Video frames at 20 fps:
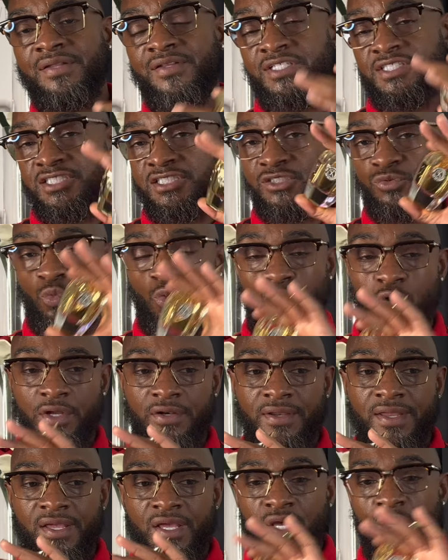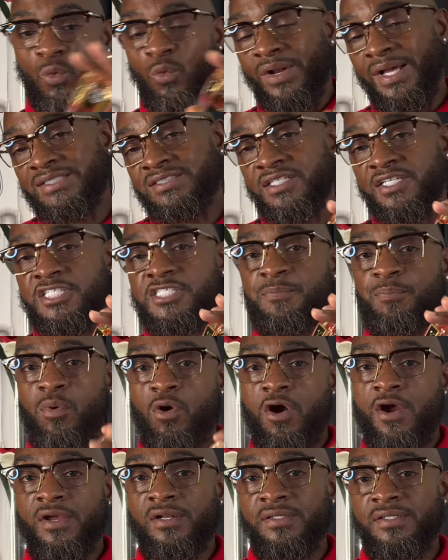This is one, when I say
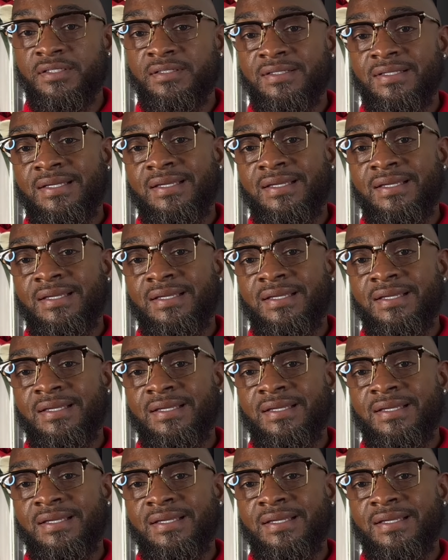sparkling,